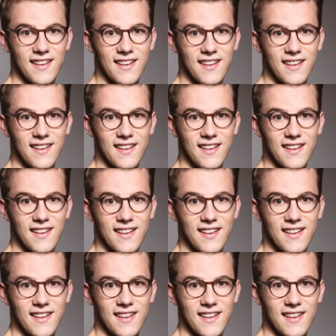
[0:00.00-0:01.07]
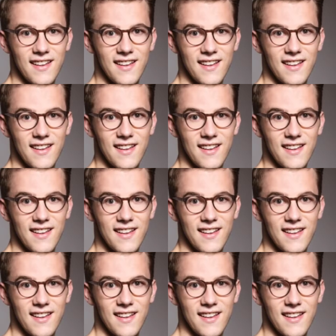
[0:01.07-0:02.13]

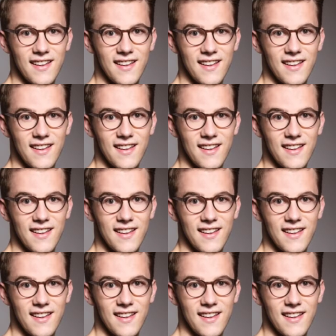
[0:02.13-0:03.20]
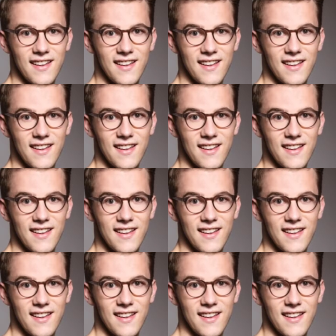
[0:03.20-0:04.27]

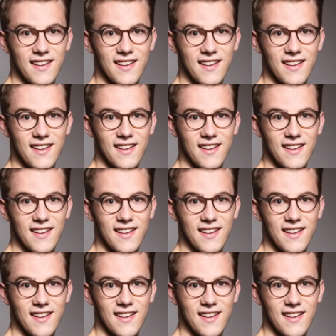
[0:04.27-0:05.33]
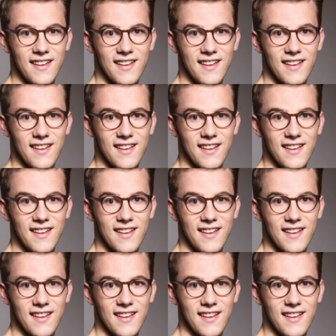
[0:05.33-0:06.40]

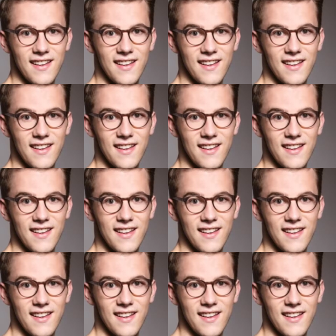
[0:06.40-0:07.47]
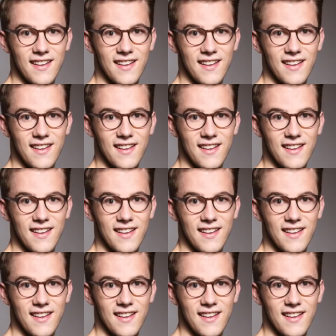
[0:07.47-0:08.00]
The face doesn't move, so there is nothing to read.